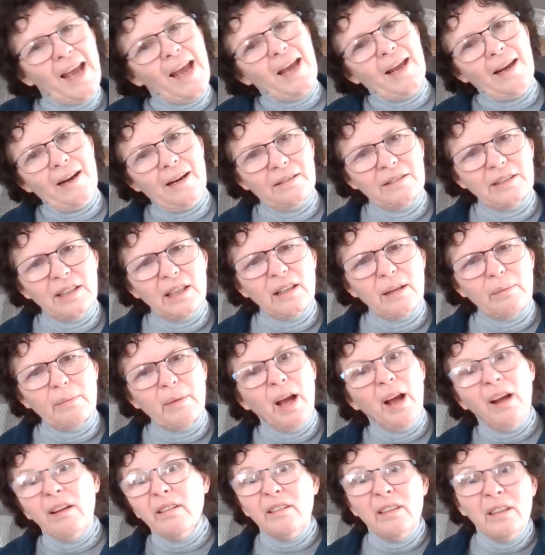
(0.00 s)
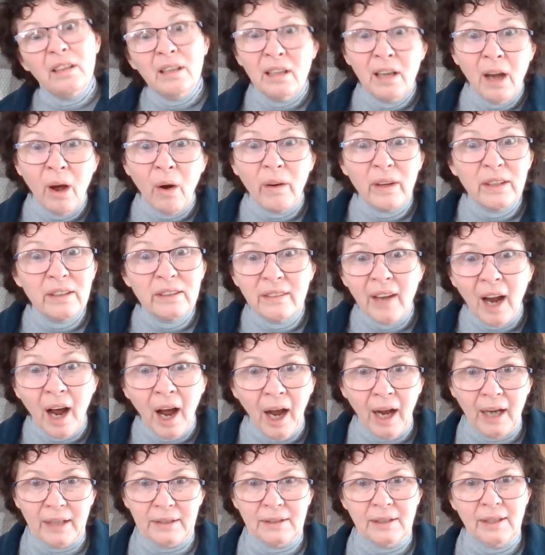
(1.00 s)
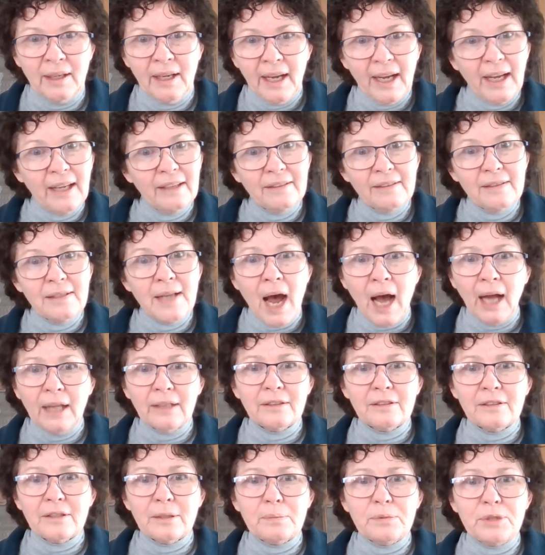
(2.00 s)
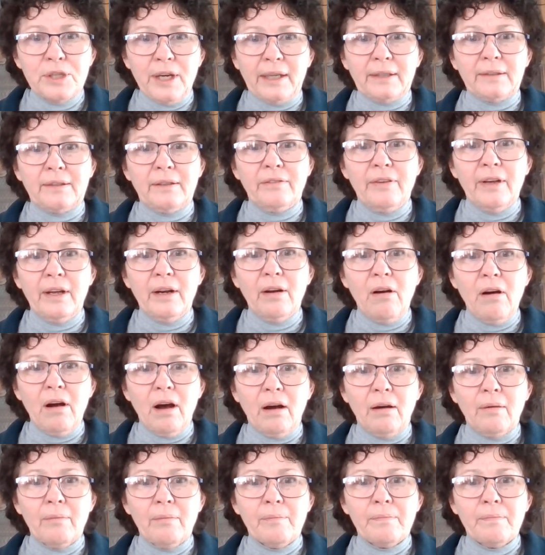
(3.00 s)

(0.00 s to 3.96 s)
And I'll tell them, no, it's not. It's not subjective at all.